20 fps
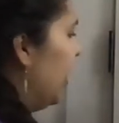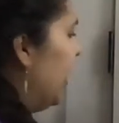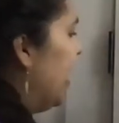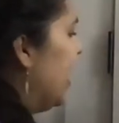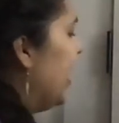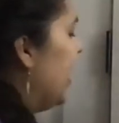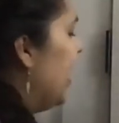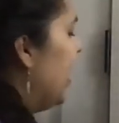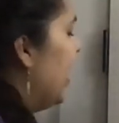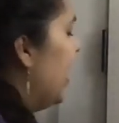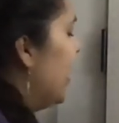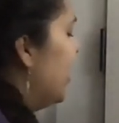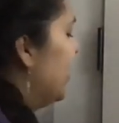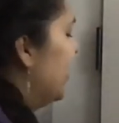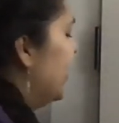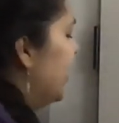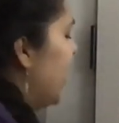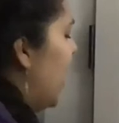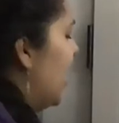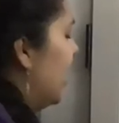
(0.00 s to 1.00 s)
E is
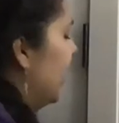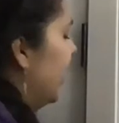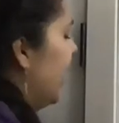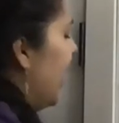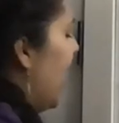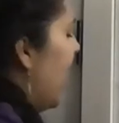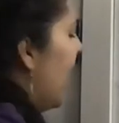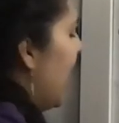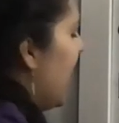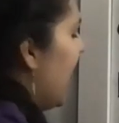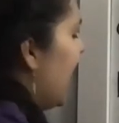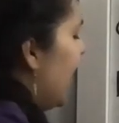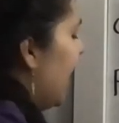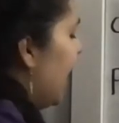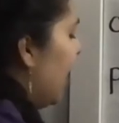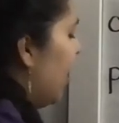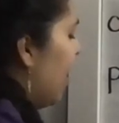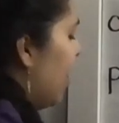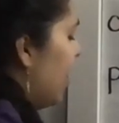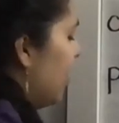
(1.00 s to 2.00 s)
telling
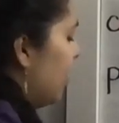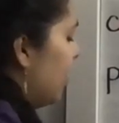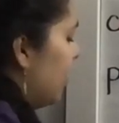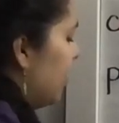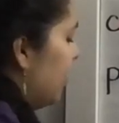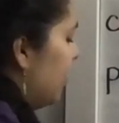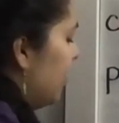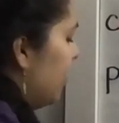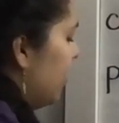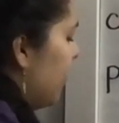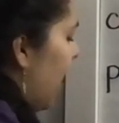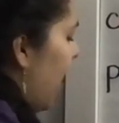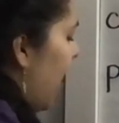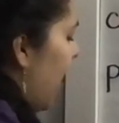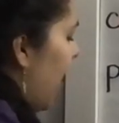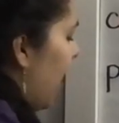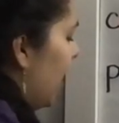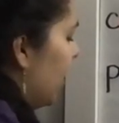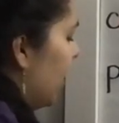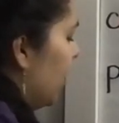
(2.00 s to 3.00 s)
A,
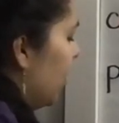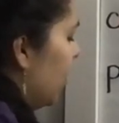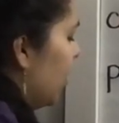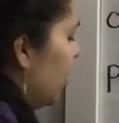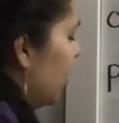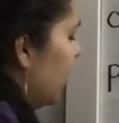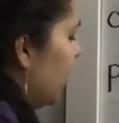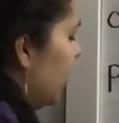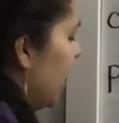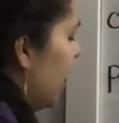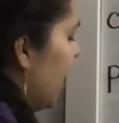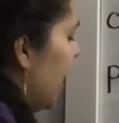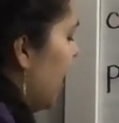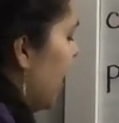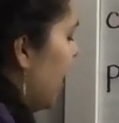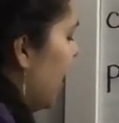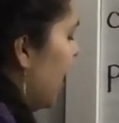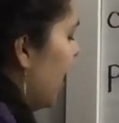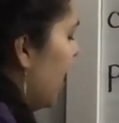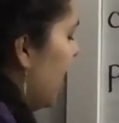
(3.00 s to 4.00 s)
say your
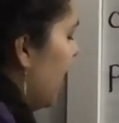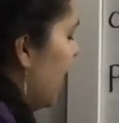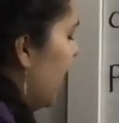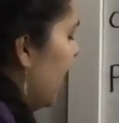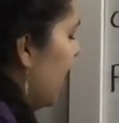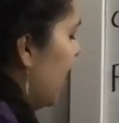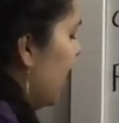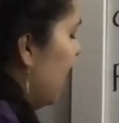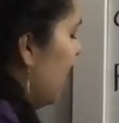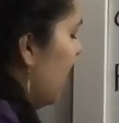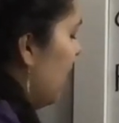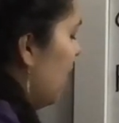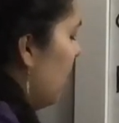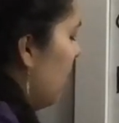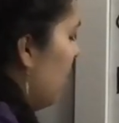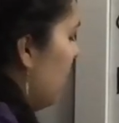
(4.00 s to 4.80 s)
name.